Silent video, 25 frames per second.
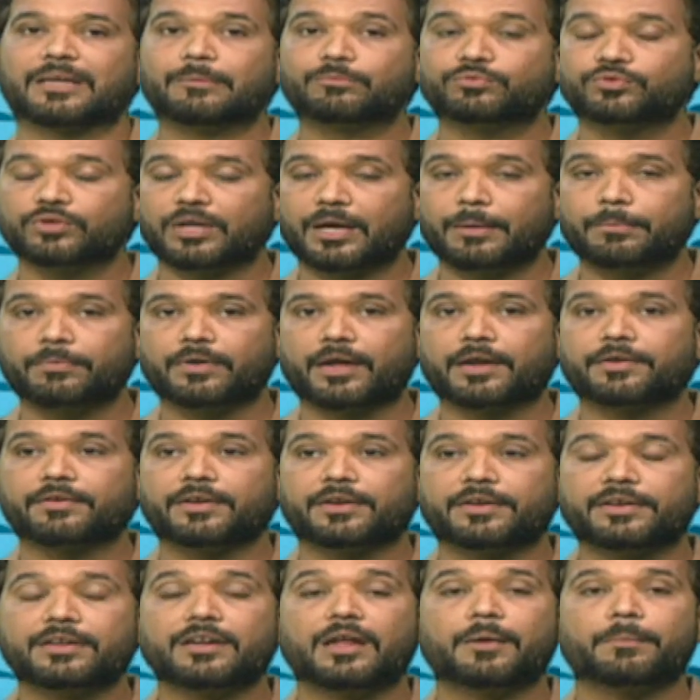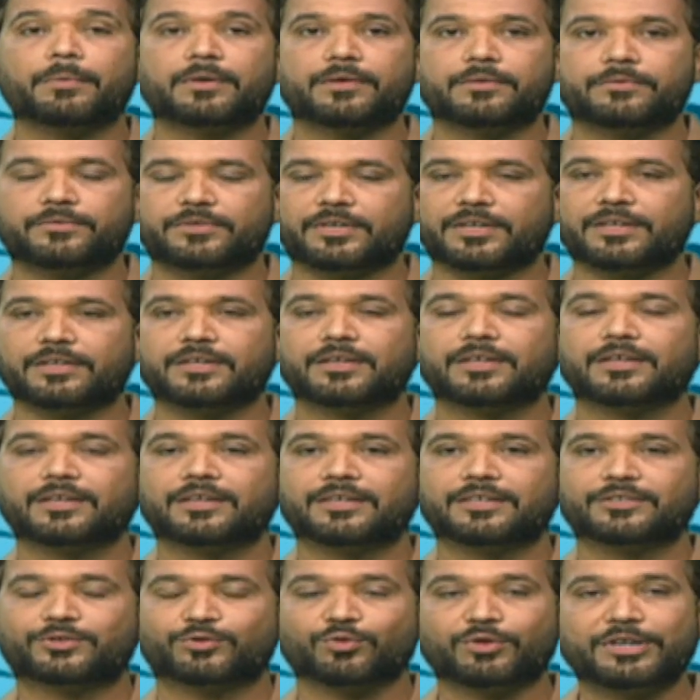I'm really
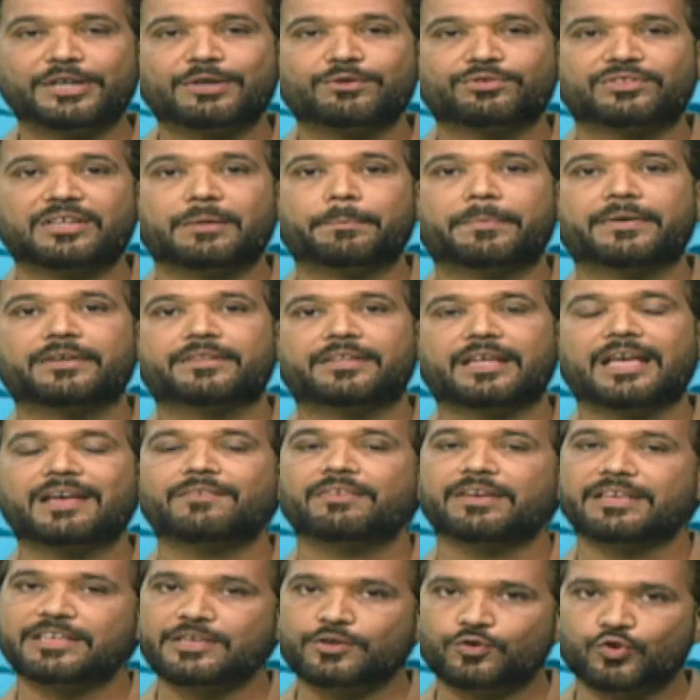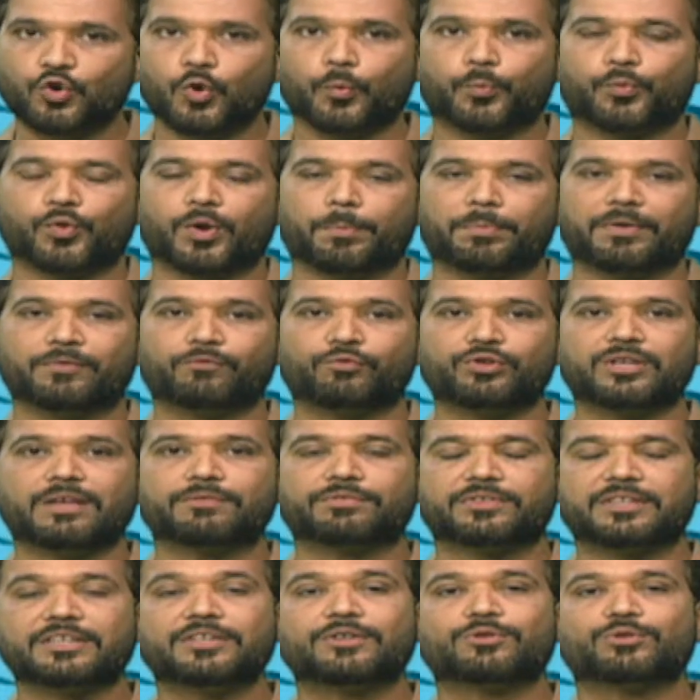sorry to say, but they have an ego problem. We
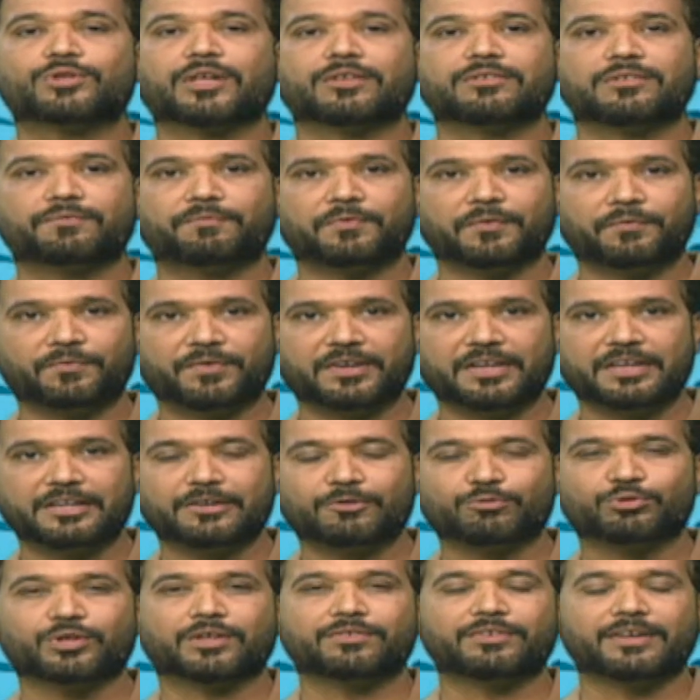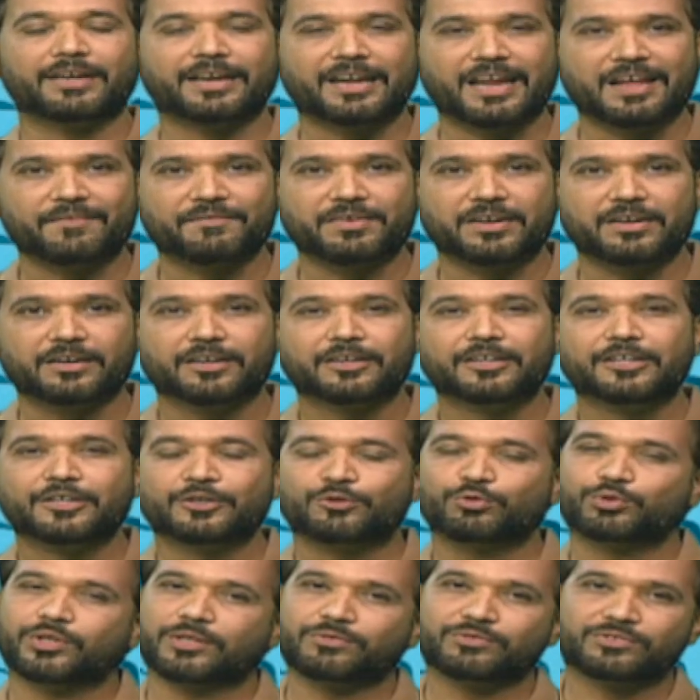have seen 2015, 2011,
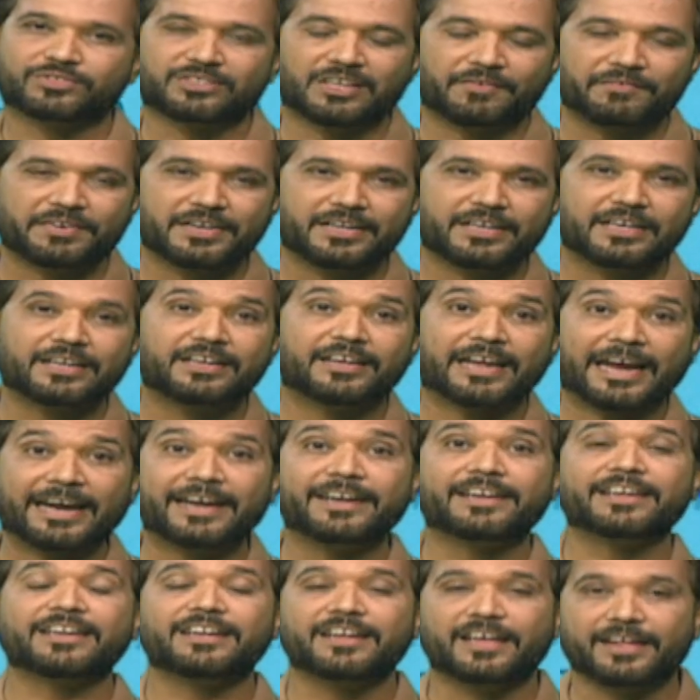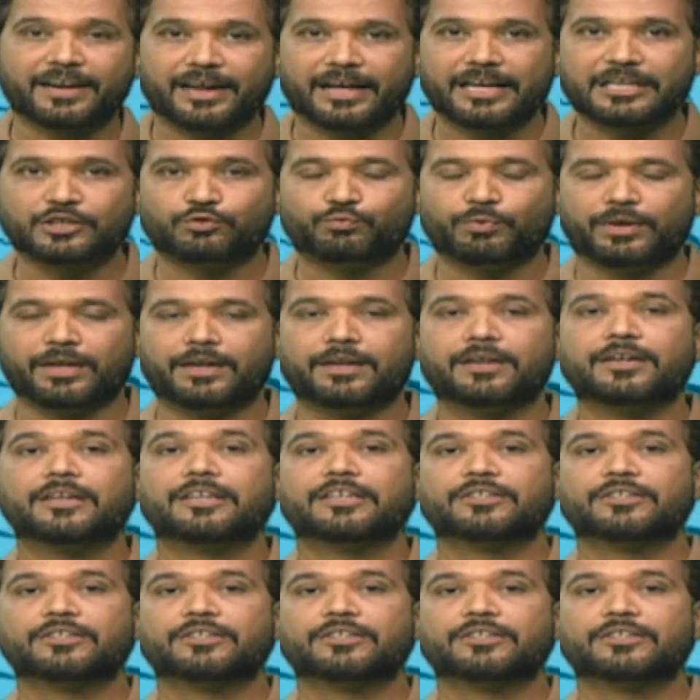2017, 19 era as well.